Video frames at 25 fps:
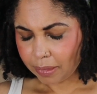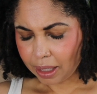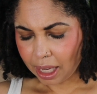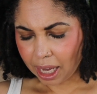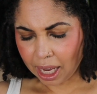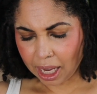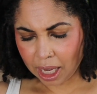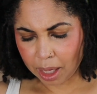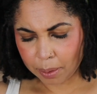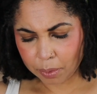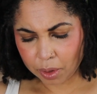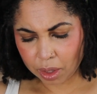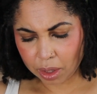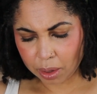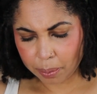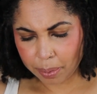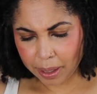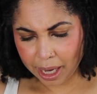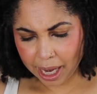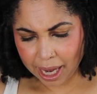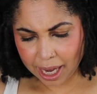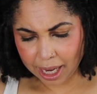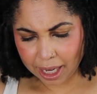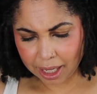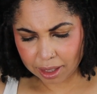I'm gonna
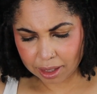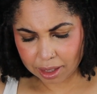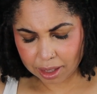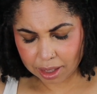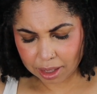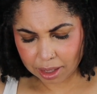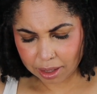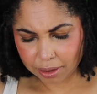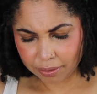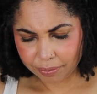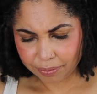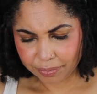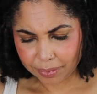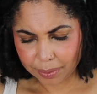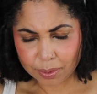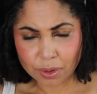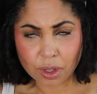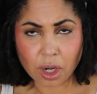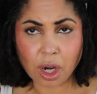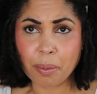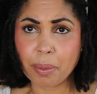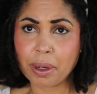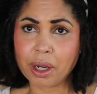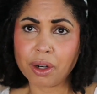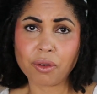pass. I'm
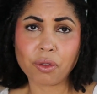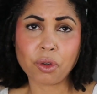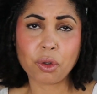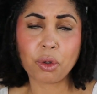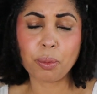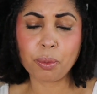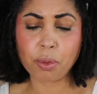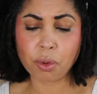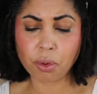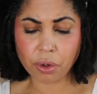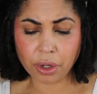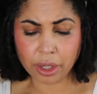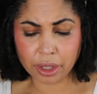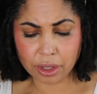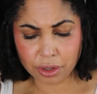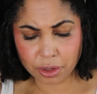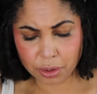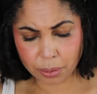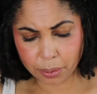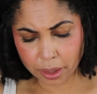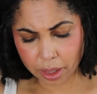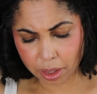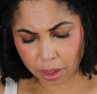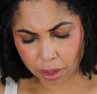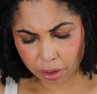sorry, I'm being real boring this
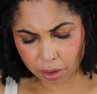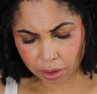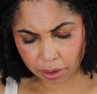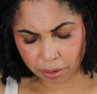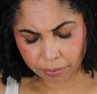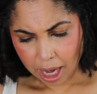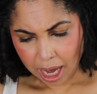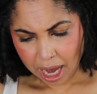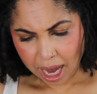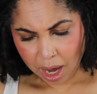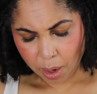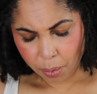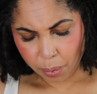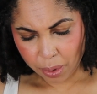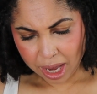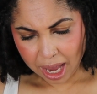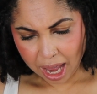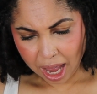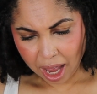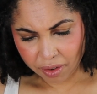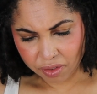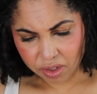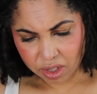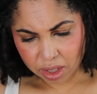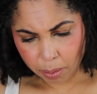week, y'all. And we
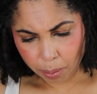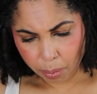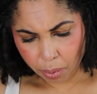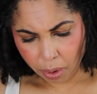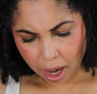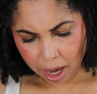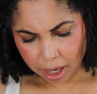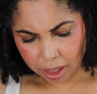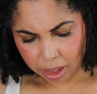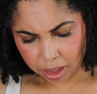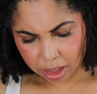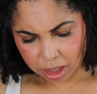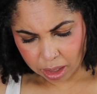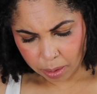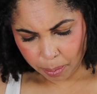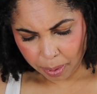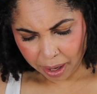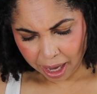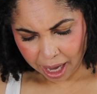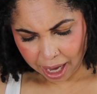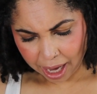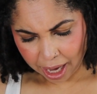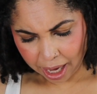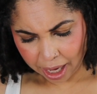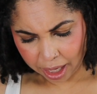have some products
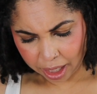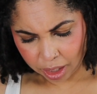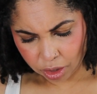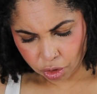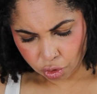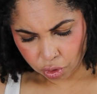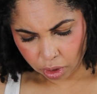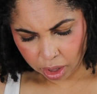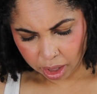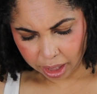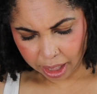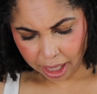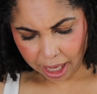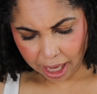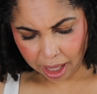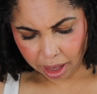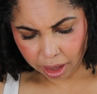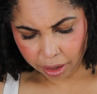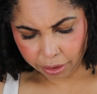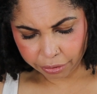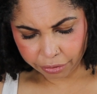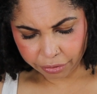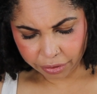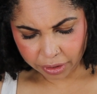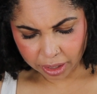by Drunk
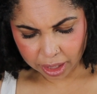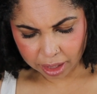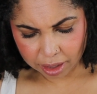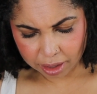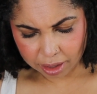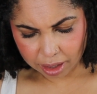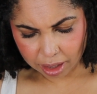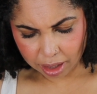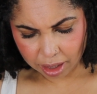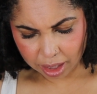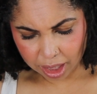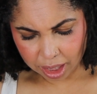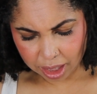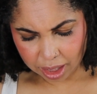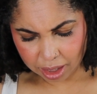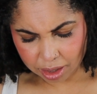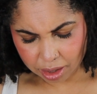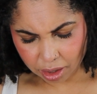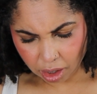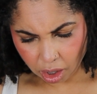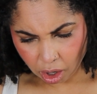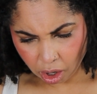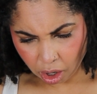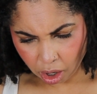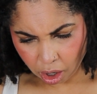Elephant. These
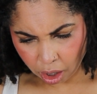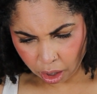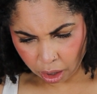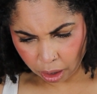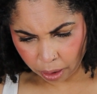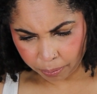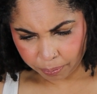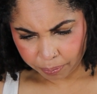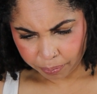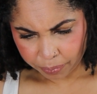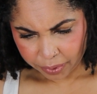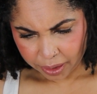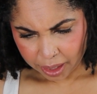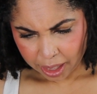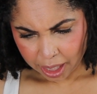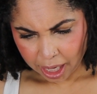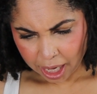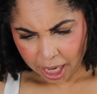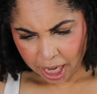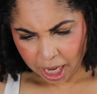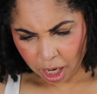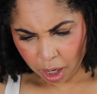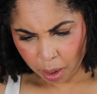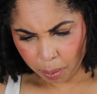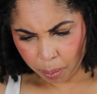are
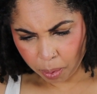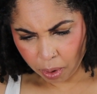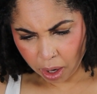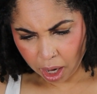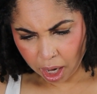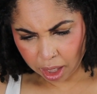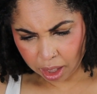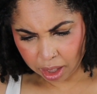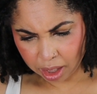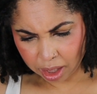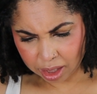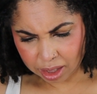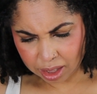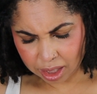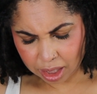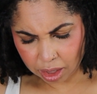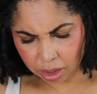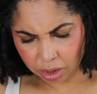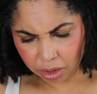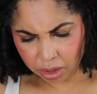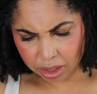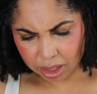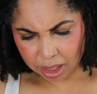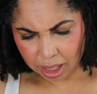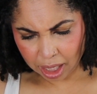hair products, it
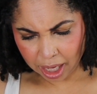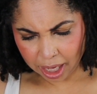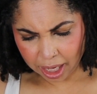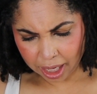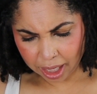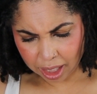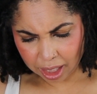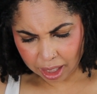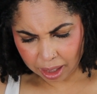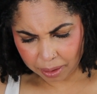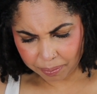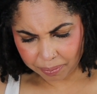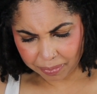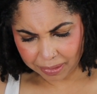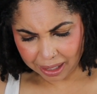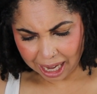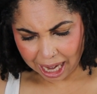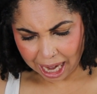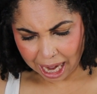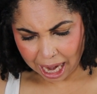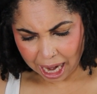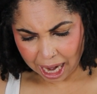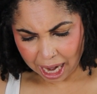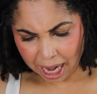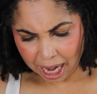looks like.
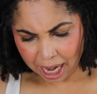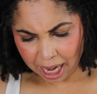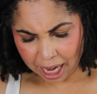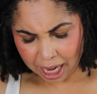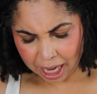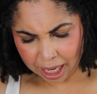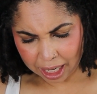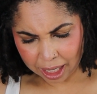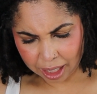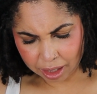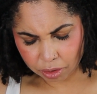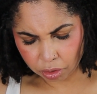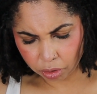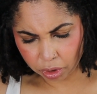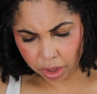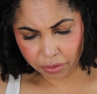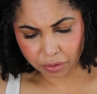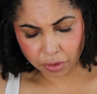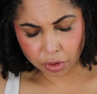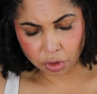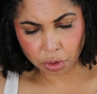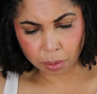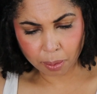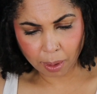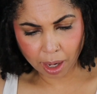I don't
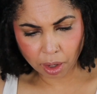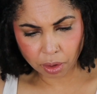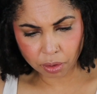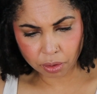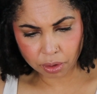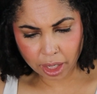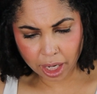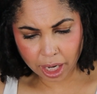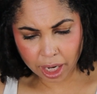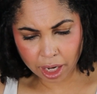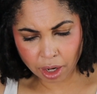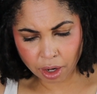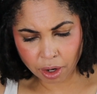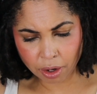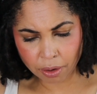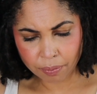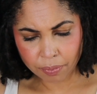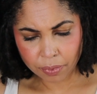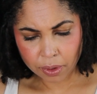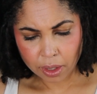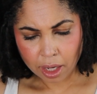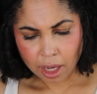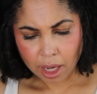even do my own hair.